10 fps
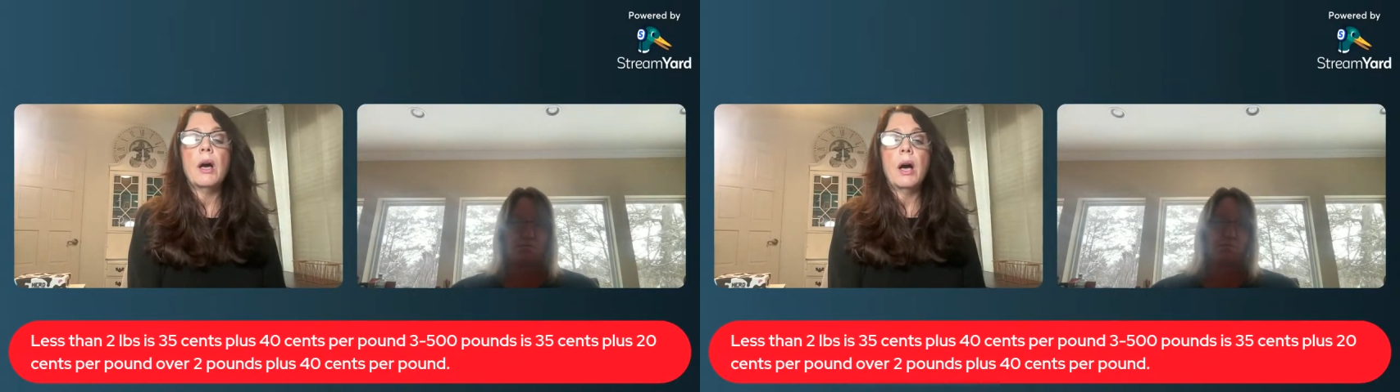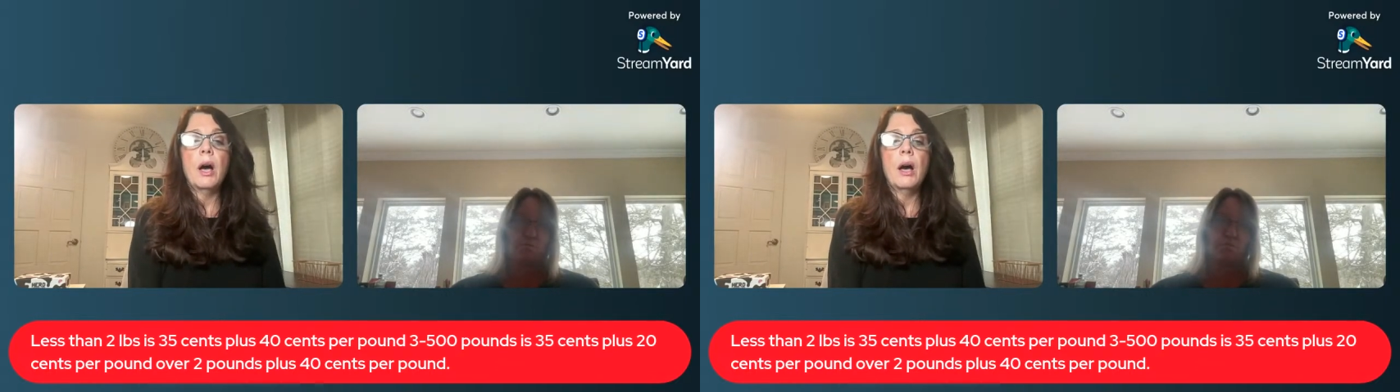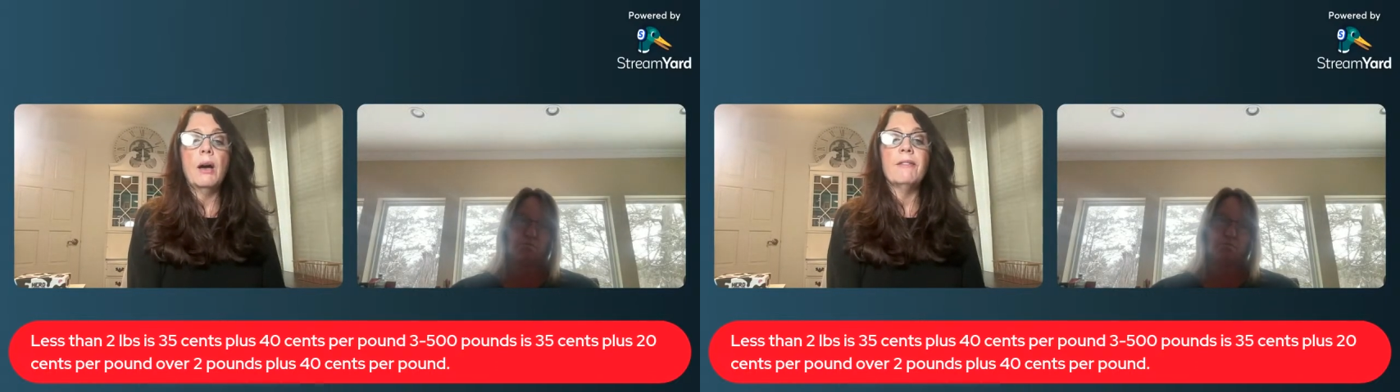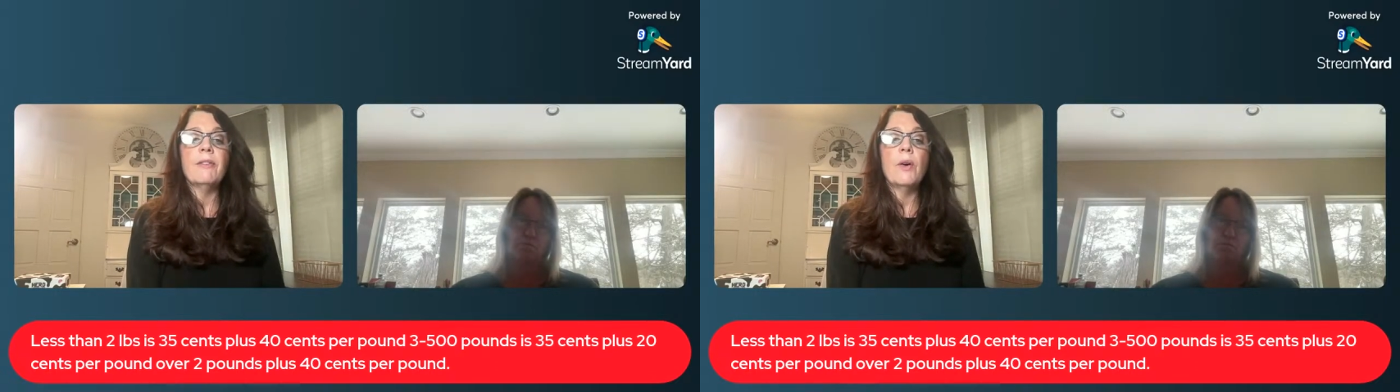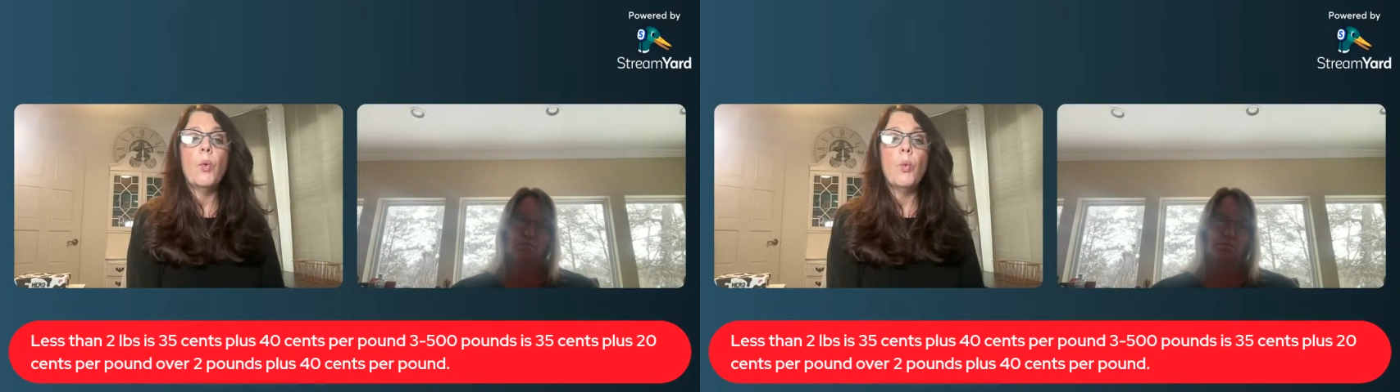of
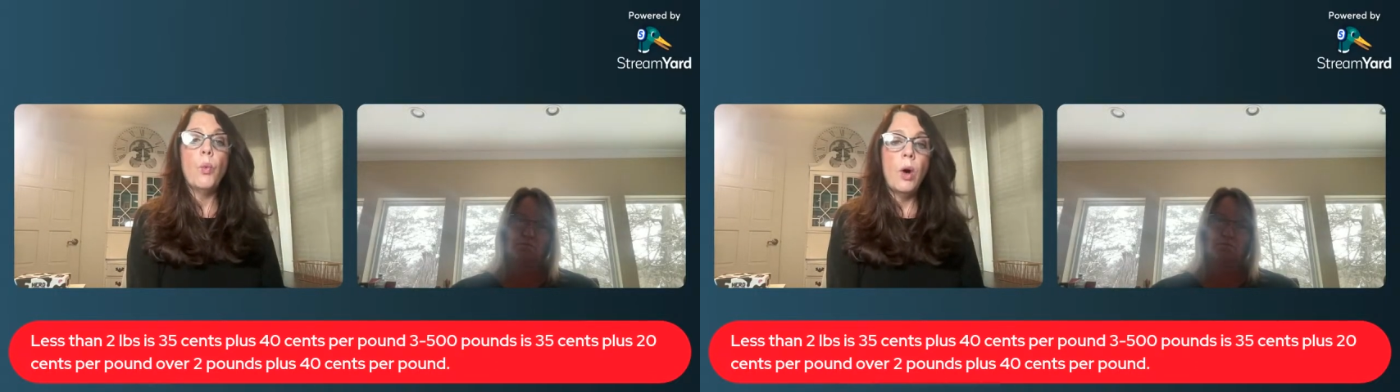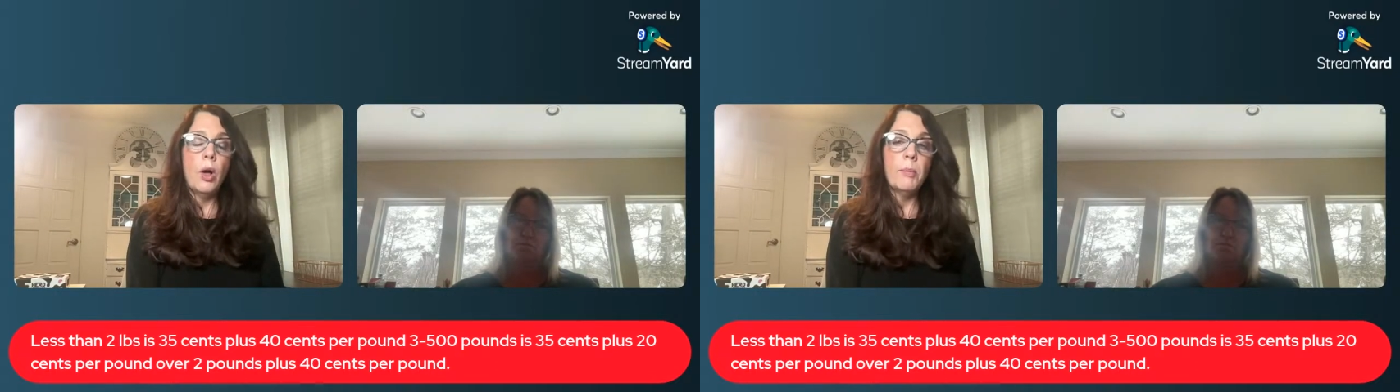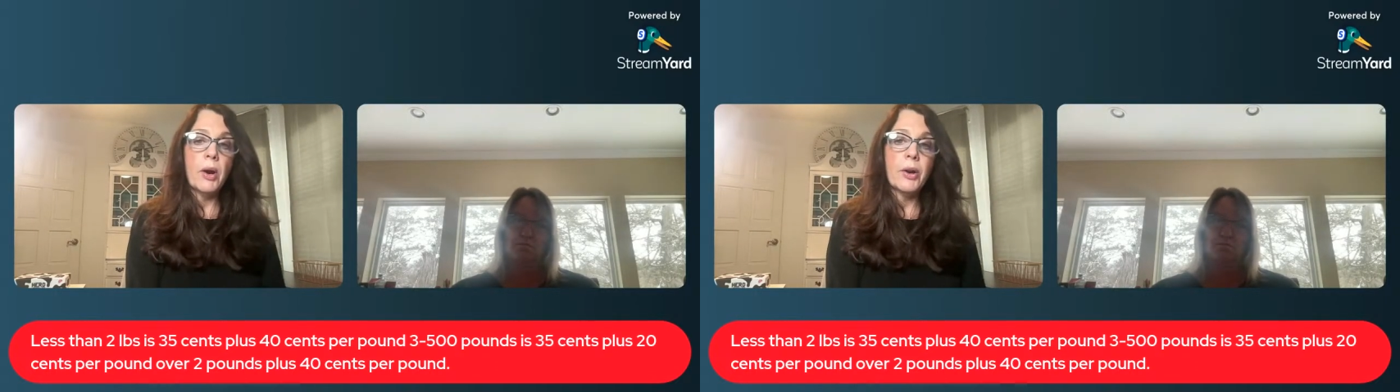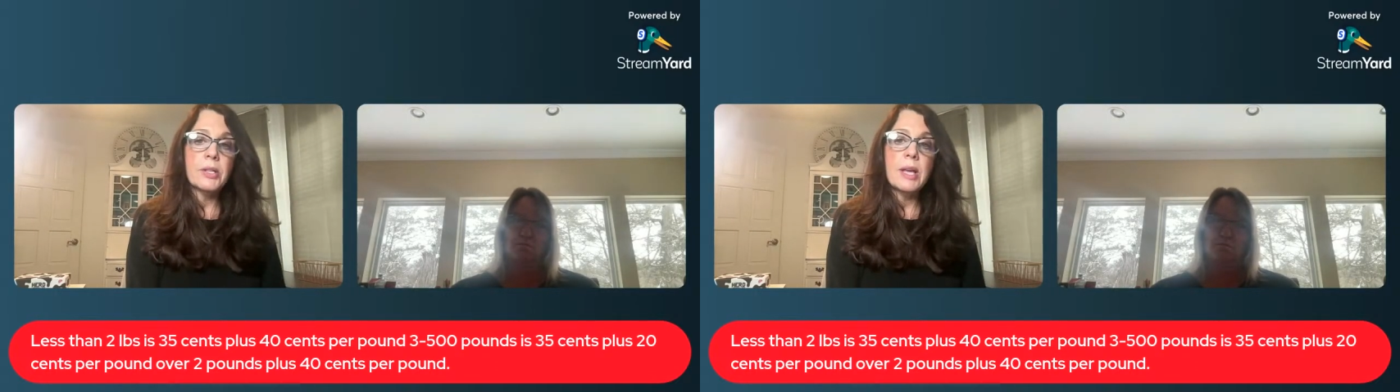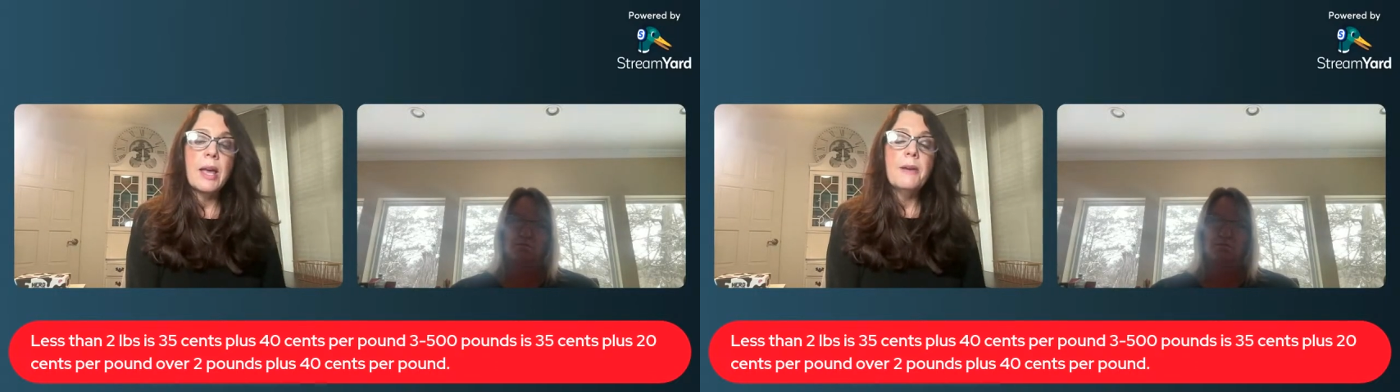Walmart.